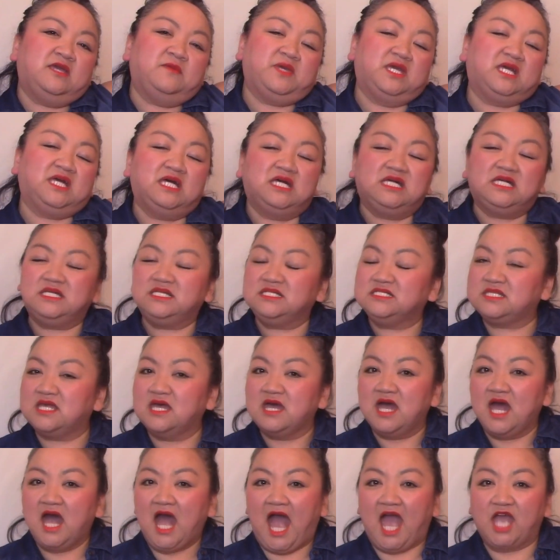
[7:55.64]
because
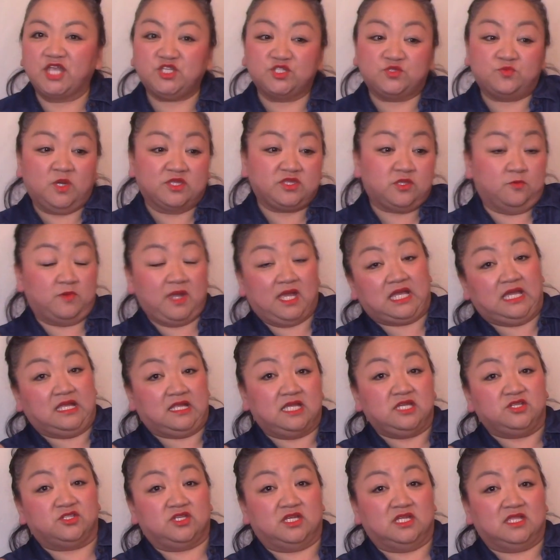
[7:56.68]
I just want the
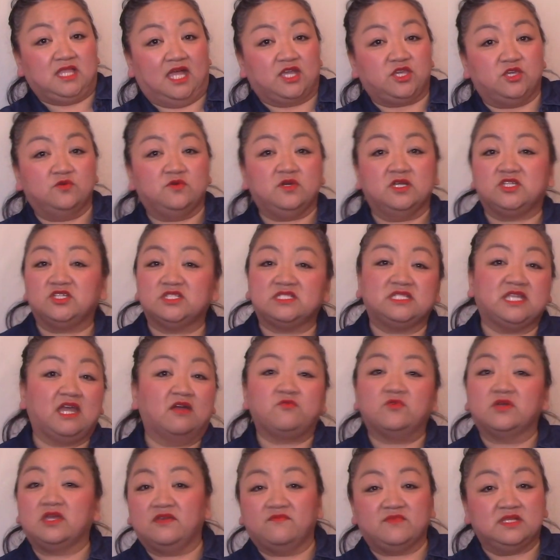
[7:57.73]
recognition. Like you could just never
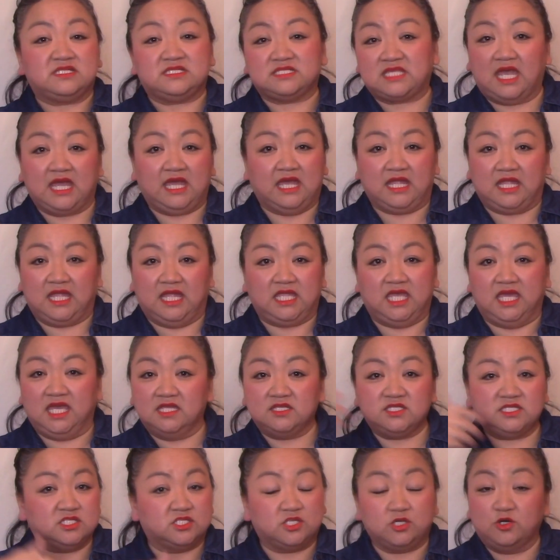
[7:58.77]
even say it, and he'd
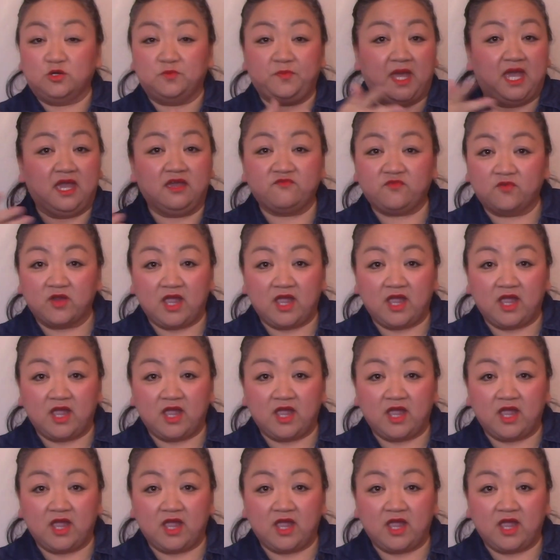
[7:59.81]
still pay for